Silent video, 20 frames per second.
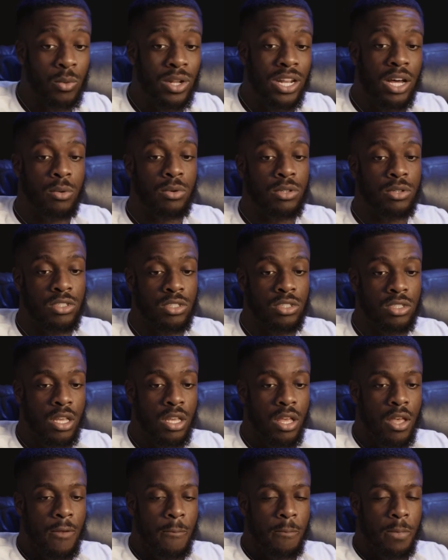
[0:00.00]
when I got
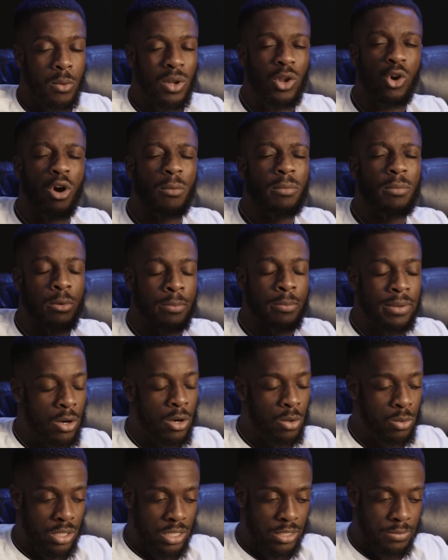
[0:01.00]
a little bit
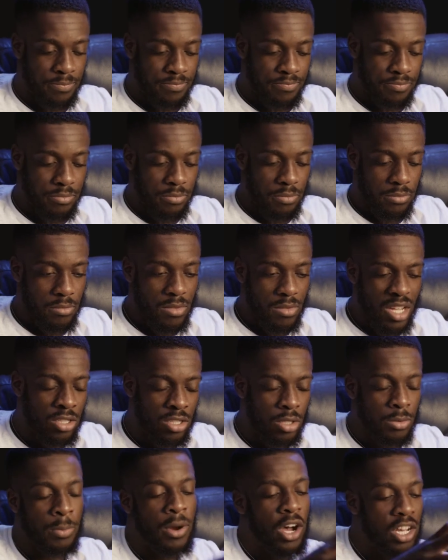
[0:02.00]
older,
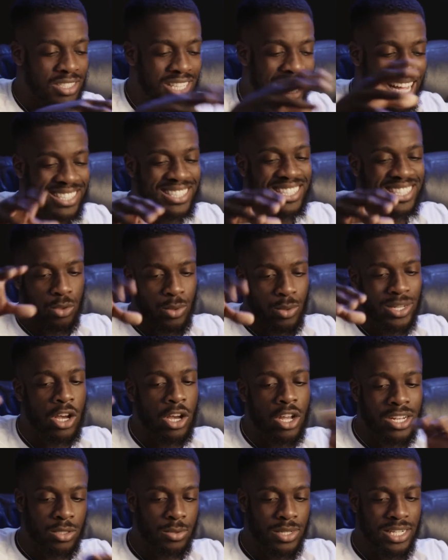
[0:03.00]
so past 19, 20,
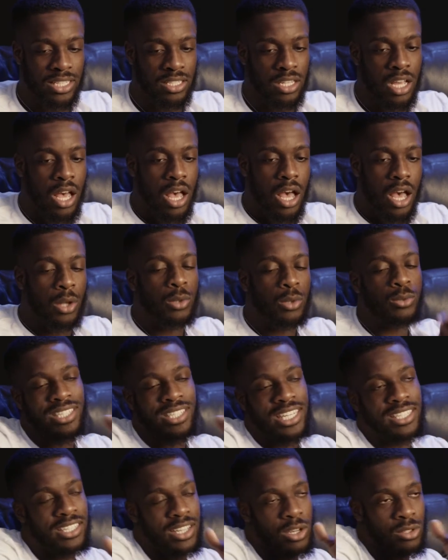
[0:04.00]
early 20s, I'd always
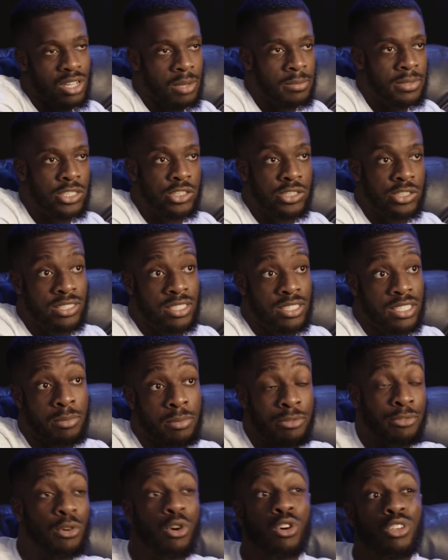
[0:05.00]
say to girls that I'm interested,
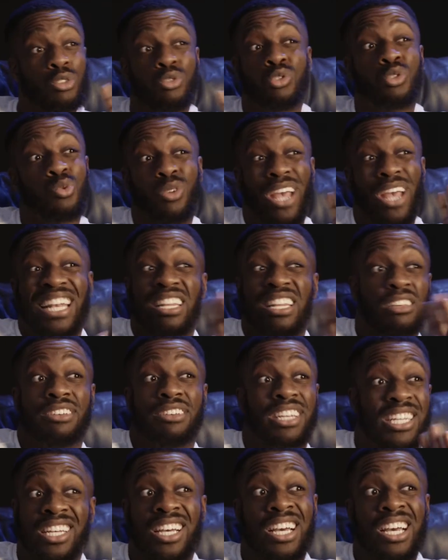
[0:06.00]
before you talk
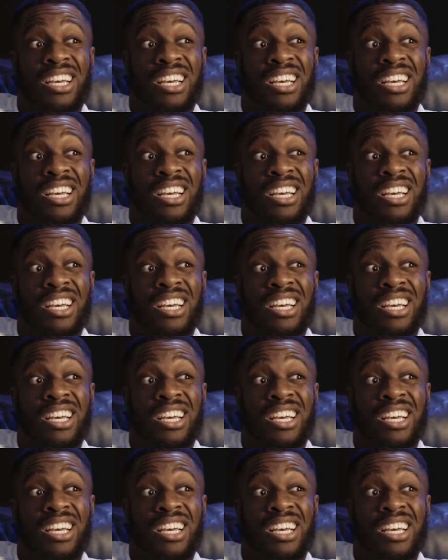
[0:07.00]
anything